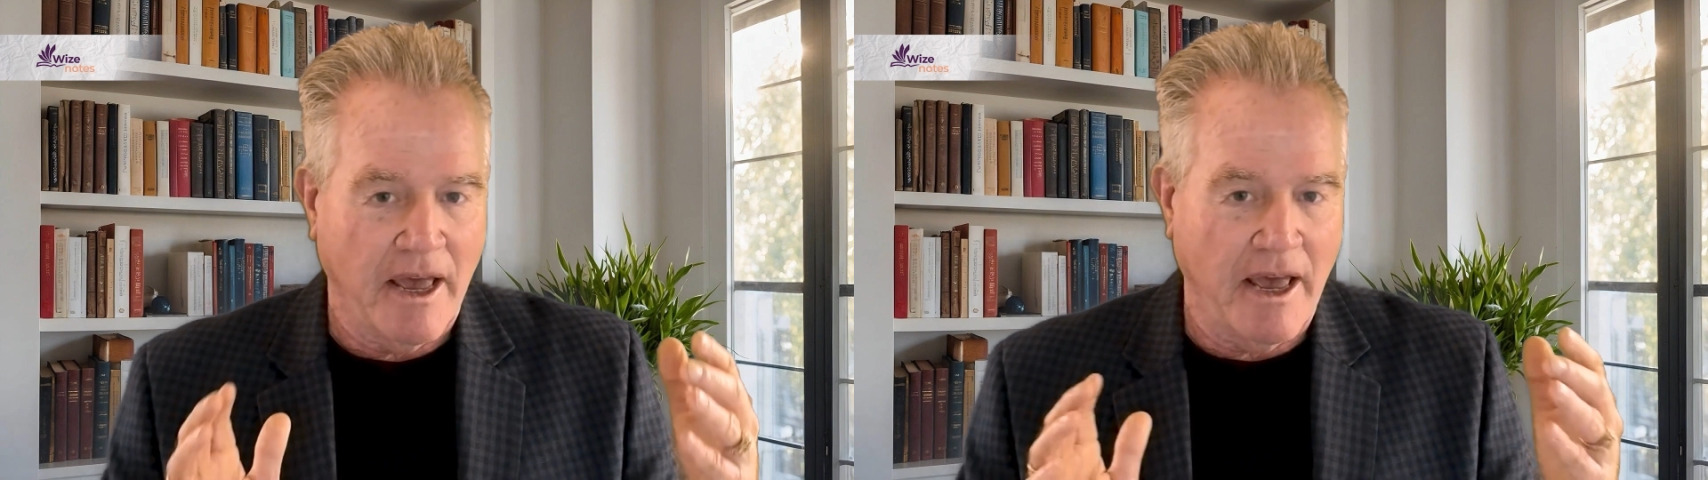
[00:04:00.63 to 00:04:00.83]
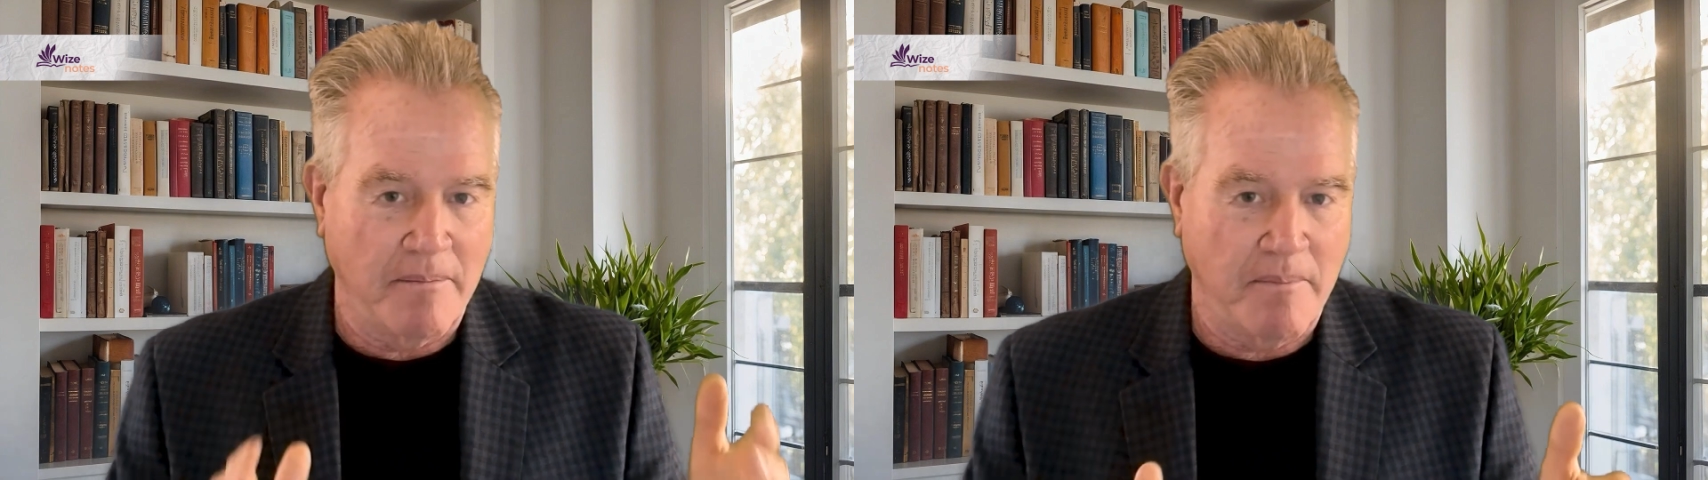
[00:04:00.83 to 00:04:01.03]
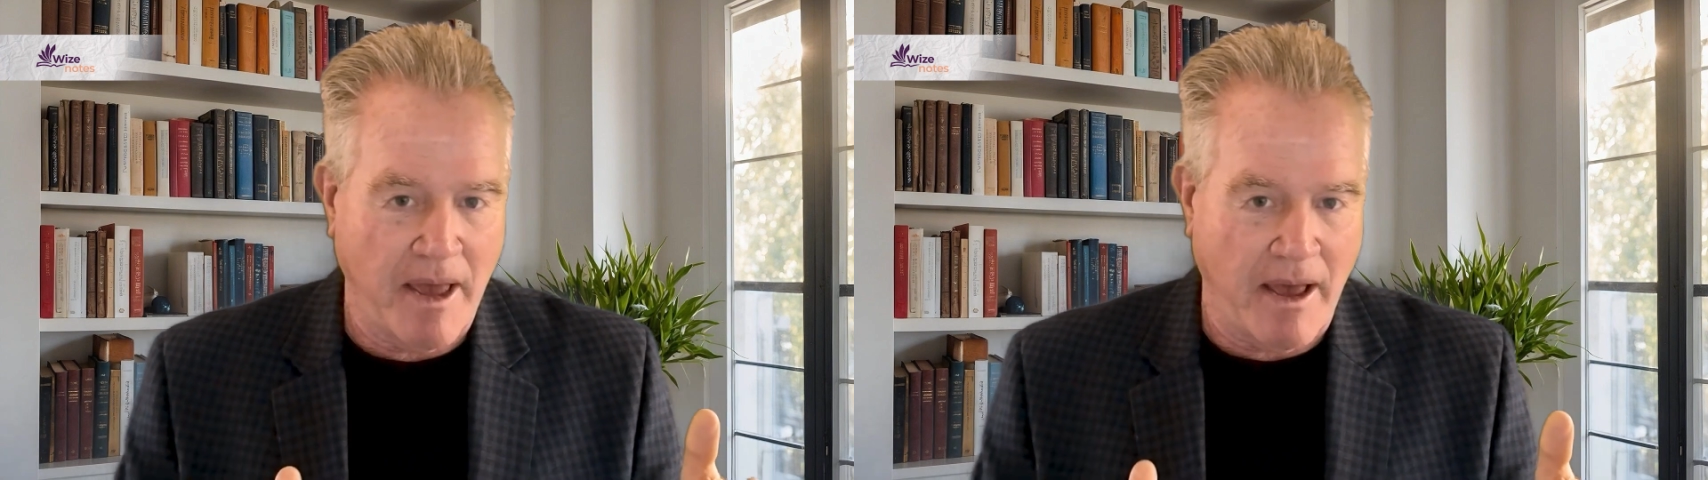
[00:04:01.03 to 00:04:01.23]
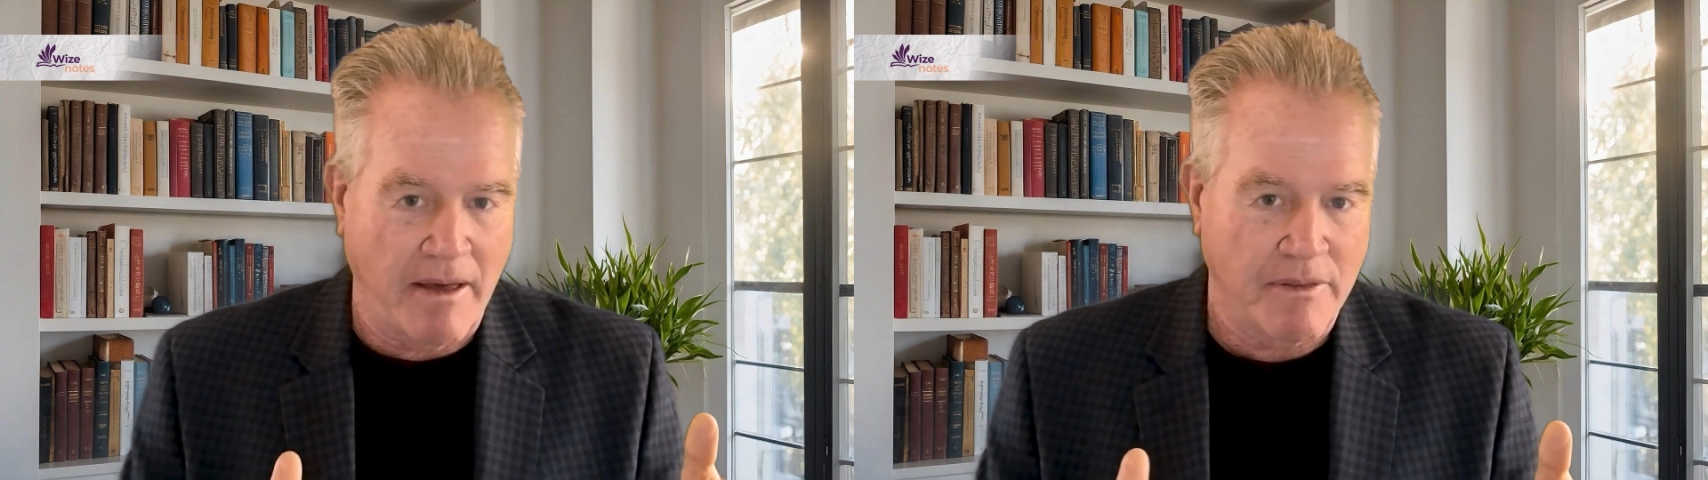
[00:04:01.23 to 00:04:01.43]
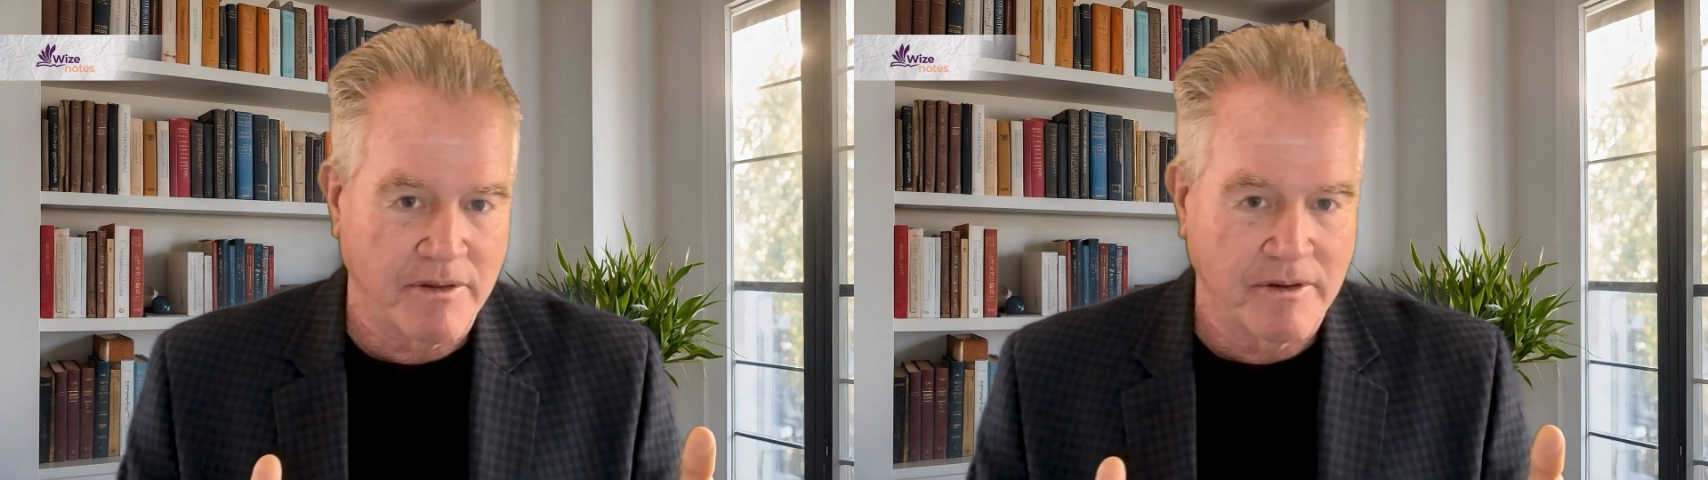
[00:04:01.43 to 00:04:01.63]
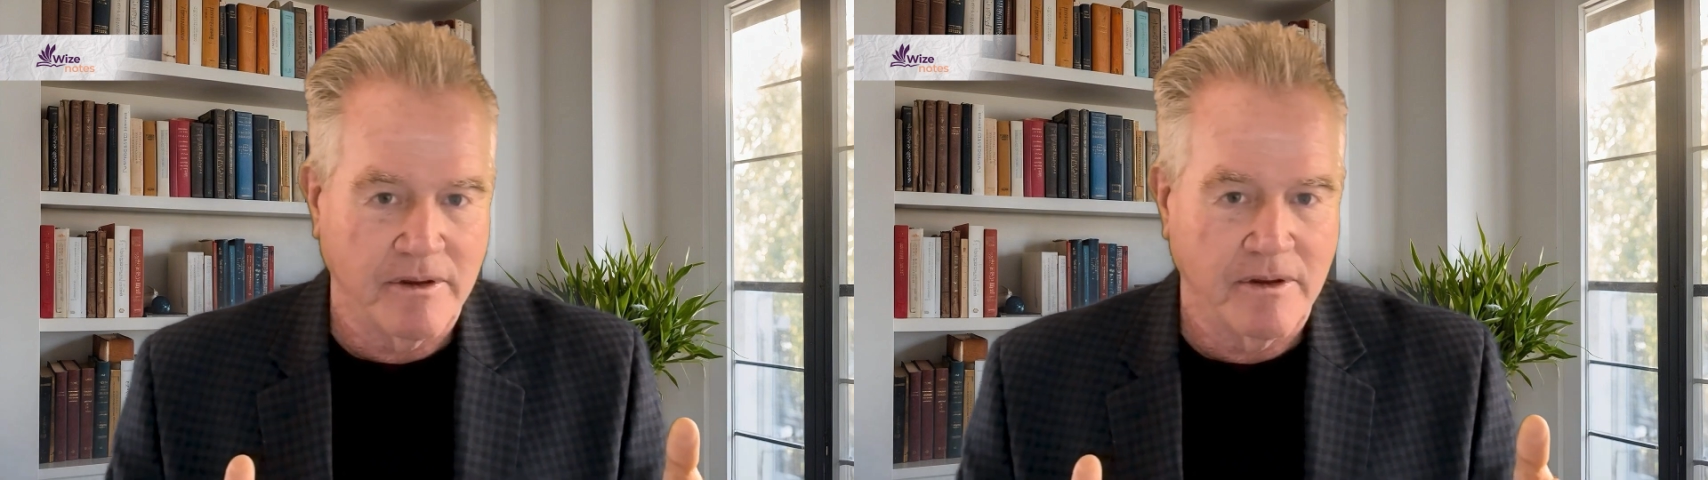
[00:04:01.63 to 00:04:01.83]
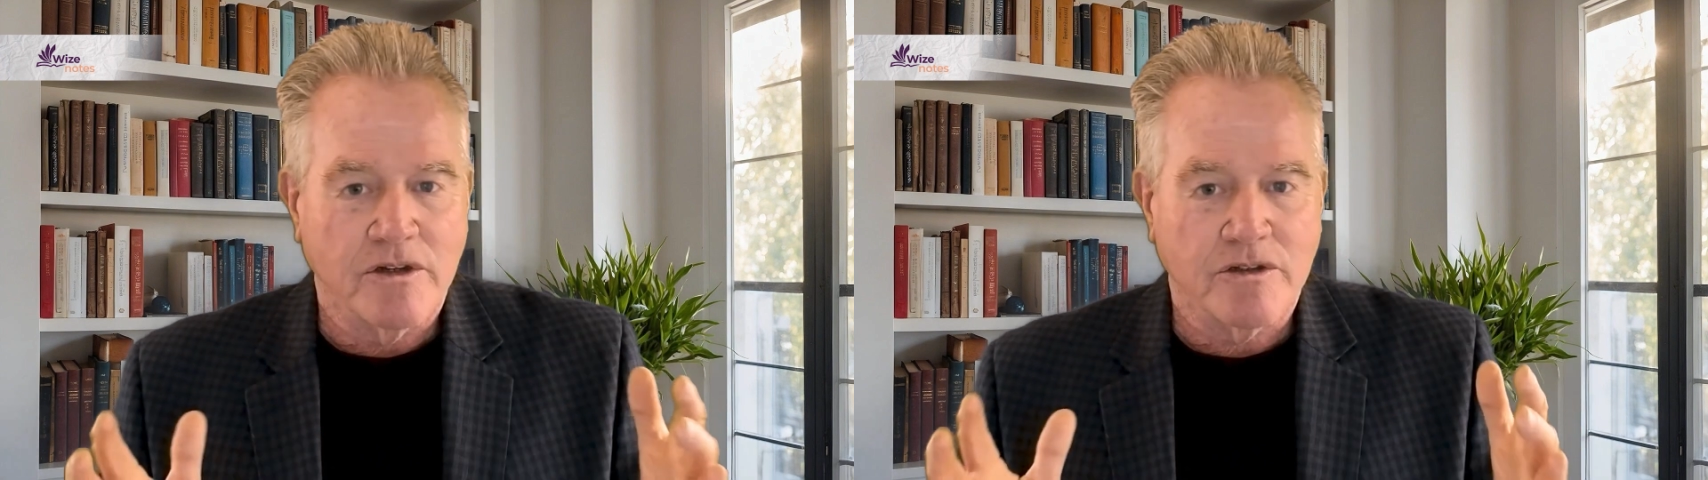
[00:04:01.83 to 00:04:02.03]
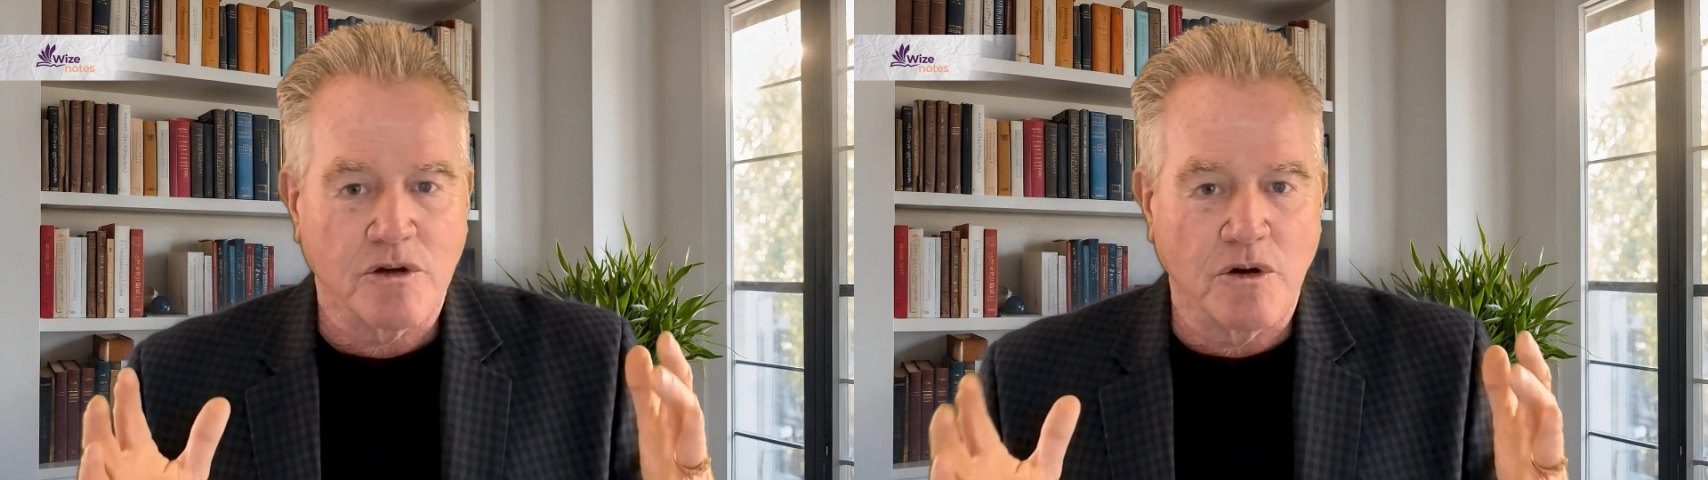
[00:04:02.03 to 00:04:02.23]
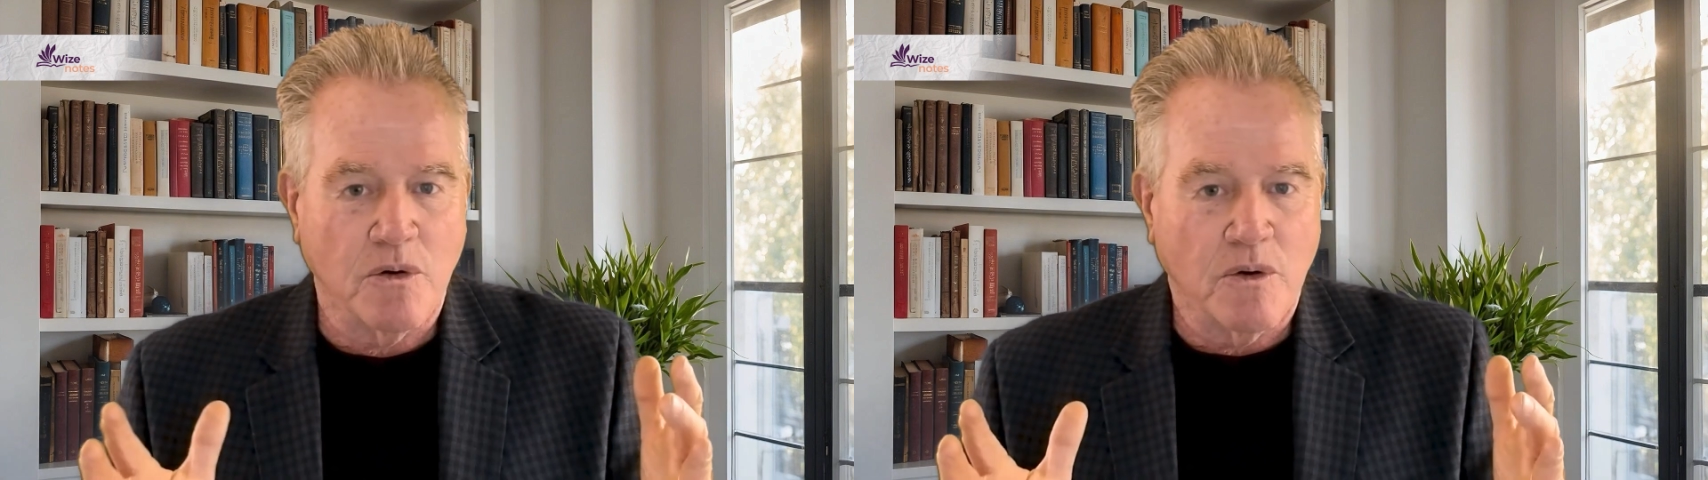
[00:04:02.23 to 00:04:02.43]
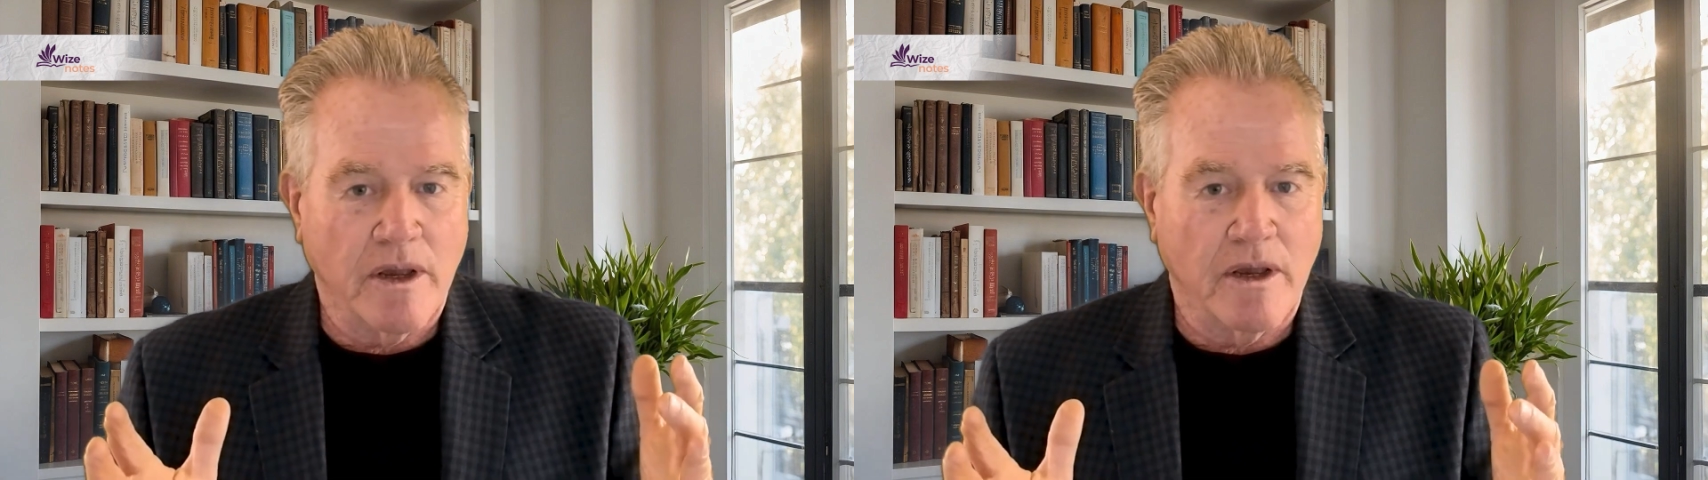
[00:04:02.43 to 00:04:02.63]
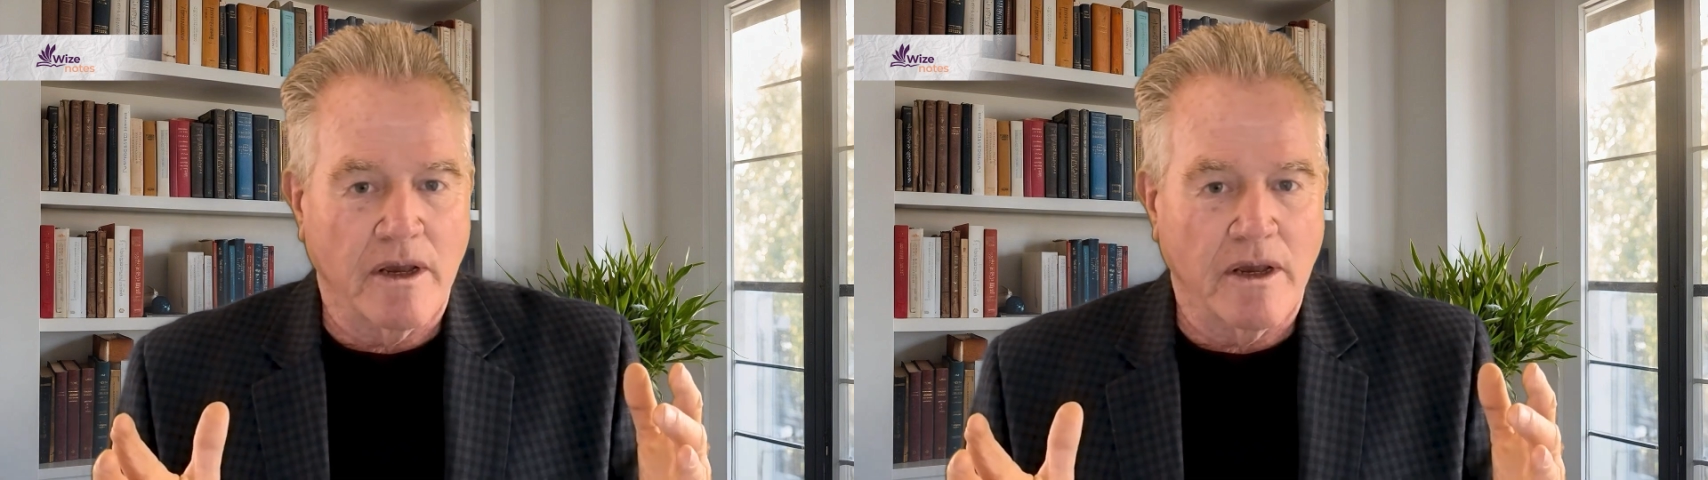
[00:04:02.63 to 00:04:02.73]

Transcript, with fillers: and math. So